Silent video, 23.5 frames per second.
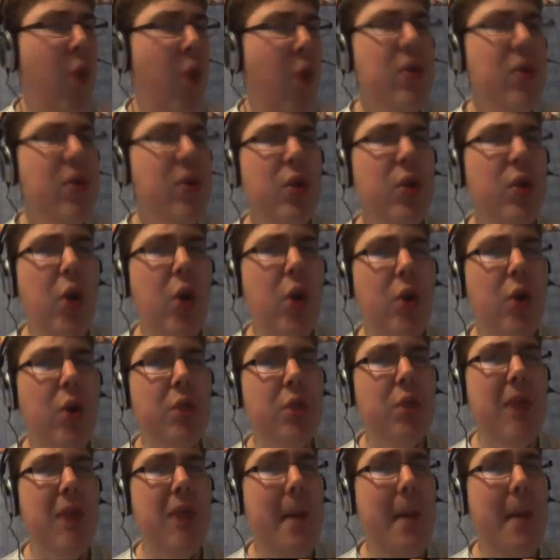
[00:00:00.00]
it's probably
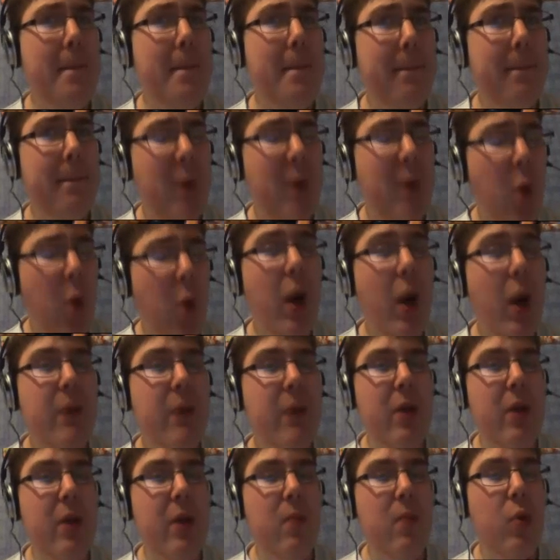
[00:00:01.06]
going to cost them
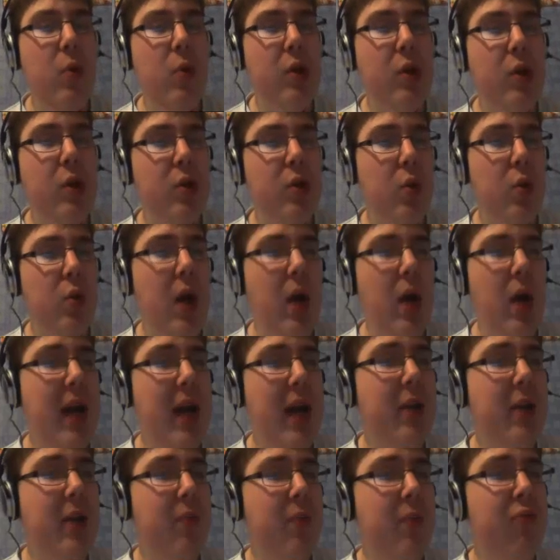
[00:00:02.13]
quite a bit of money.
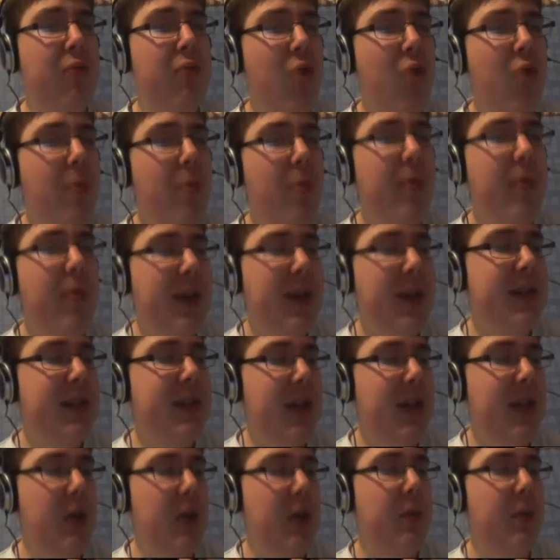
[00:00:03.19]
So, I can
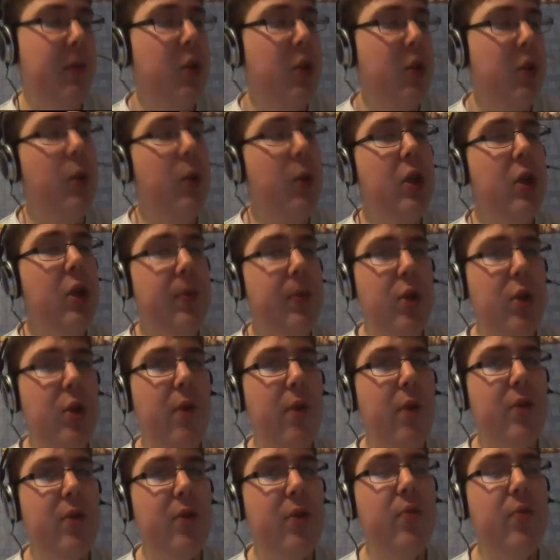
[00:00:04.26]
probably see them
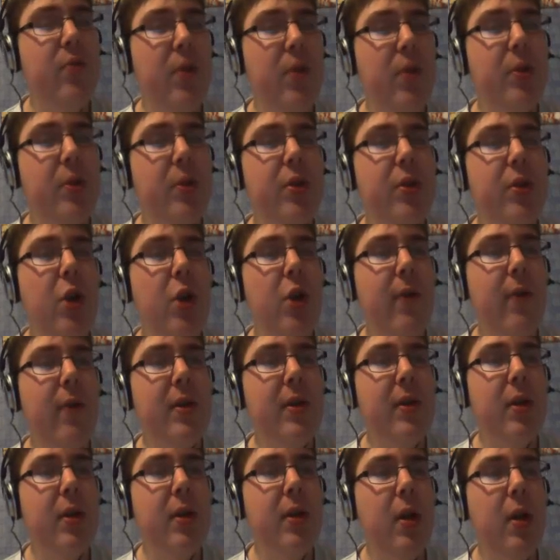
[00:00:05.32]
doing some sort of
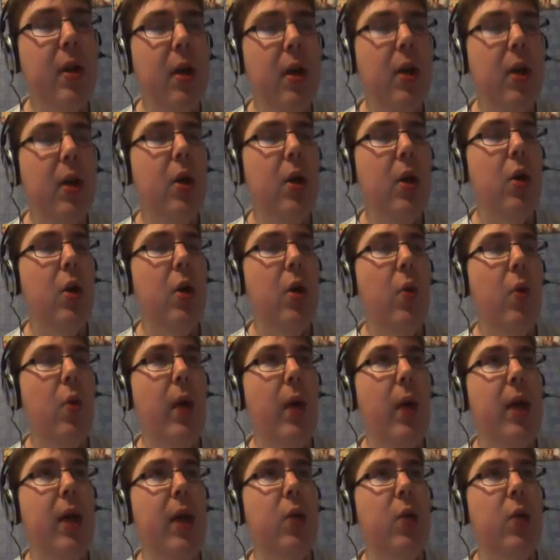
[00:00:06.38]
subscription service
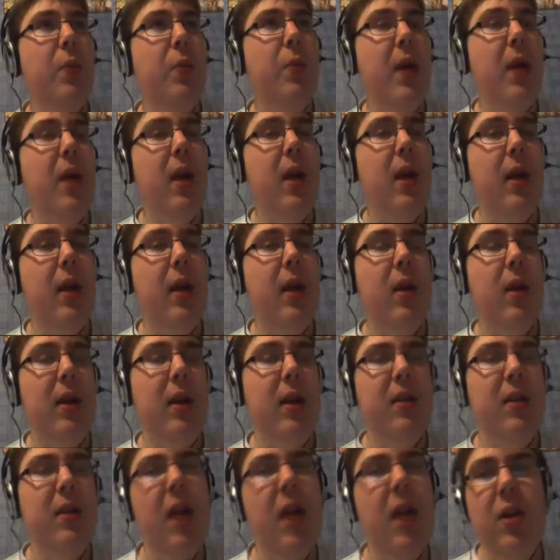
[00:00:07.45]
where you would
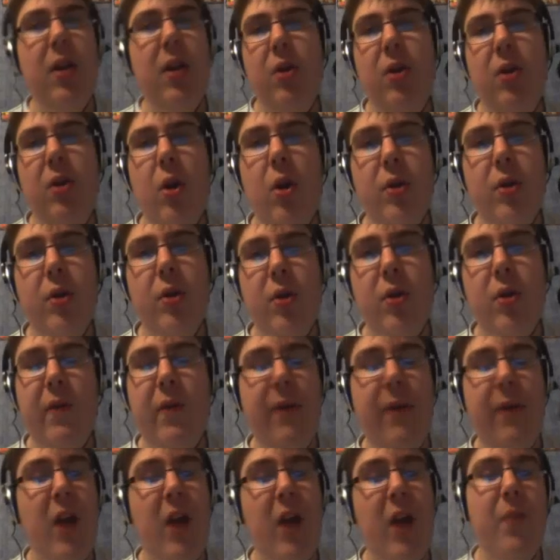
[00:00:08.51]
pay like, I don't know, like $10
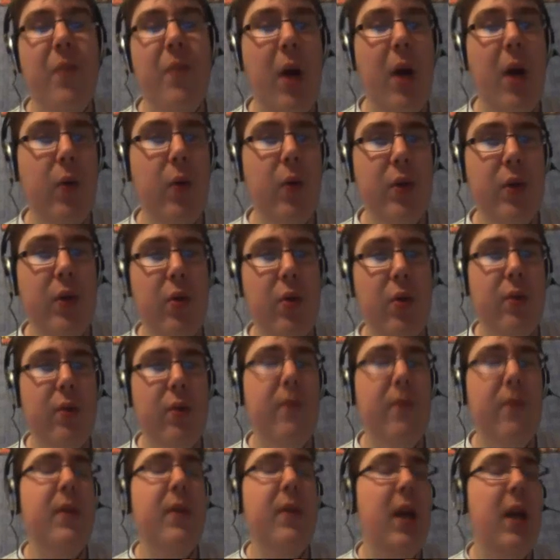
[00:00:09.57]
or
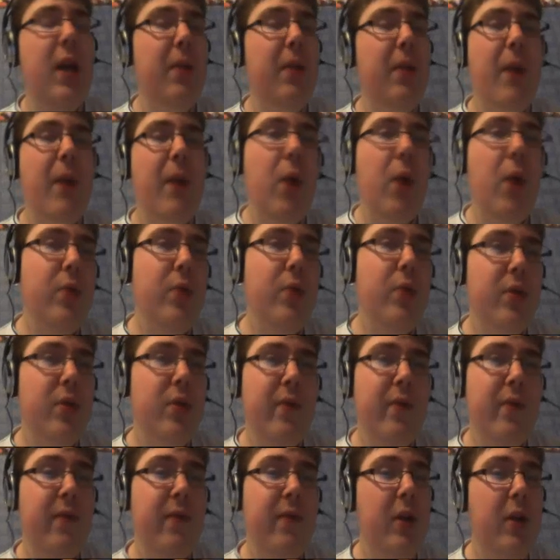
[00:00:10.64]
£5 or
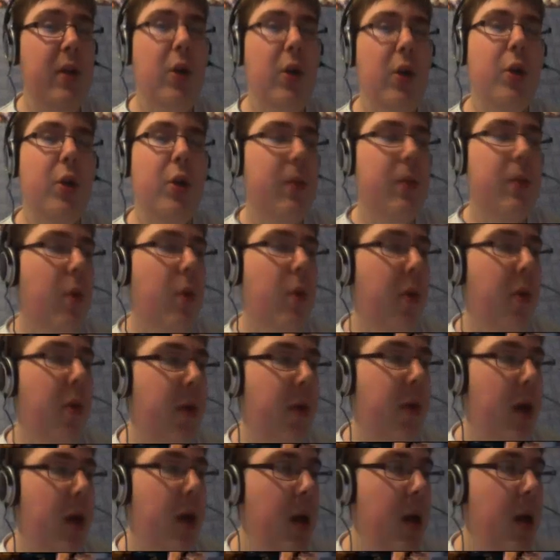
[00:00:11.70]
£10 and
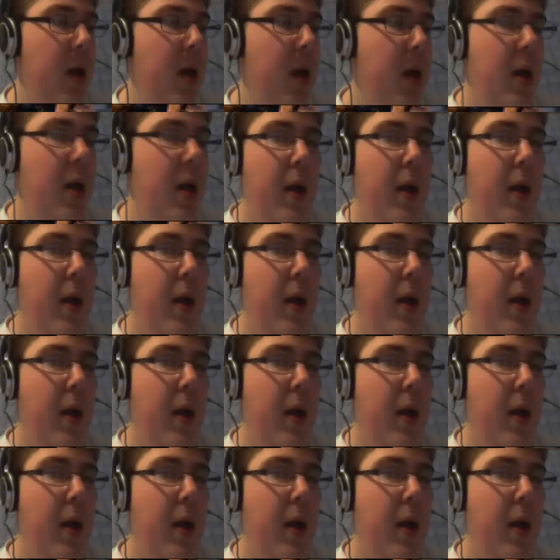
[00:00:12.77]
$15 a month.